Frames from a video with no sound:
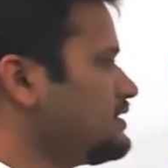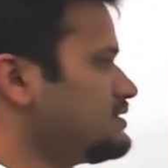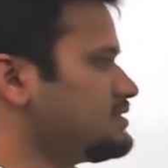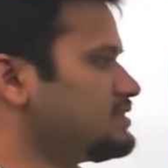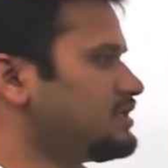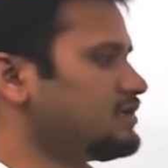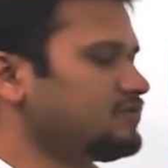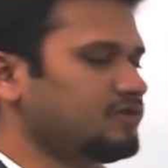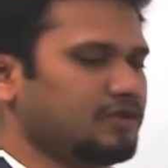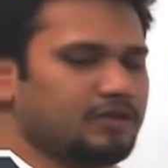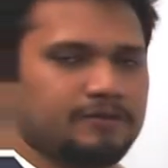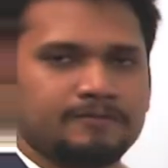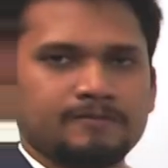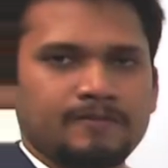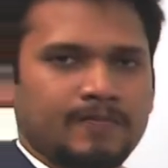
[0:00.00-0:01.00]
server.
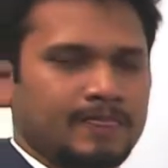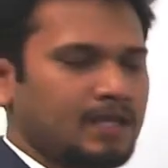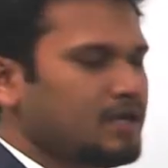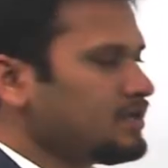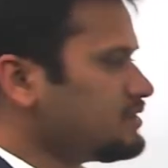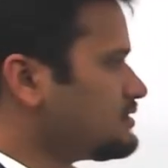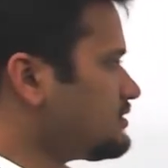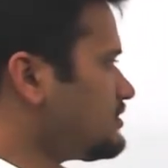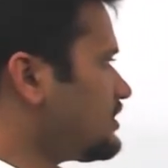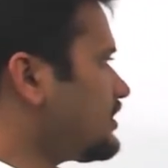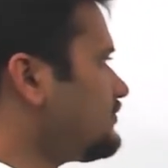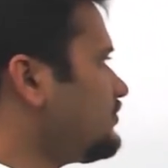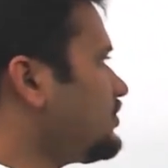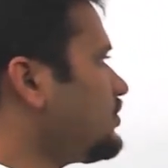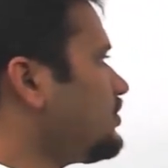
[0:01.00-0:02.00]

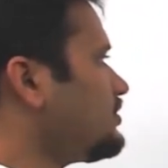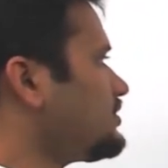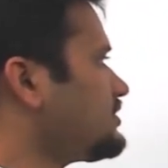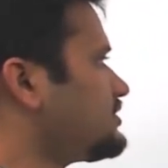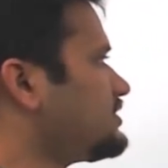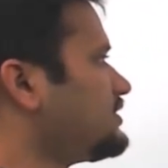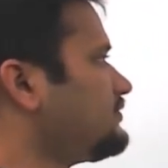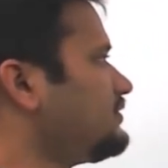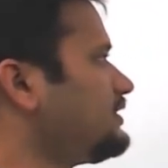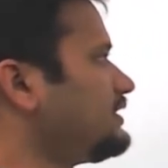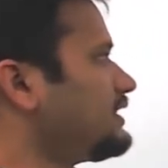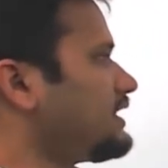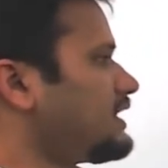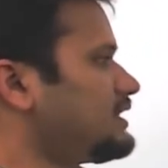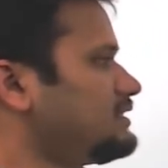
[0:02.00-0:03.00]
Server, on receiving
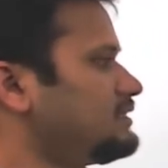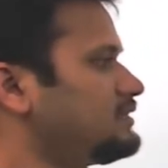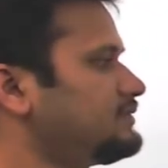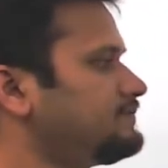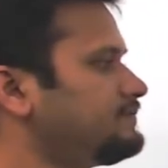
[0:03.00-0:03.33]
that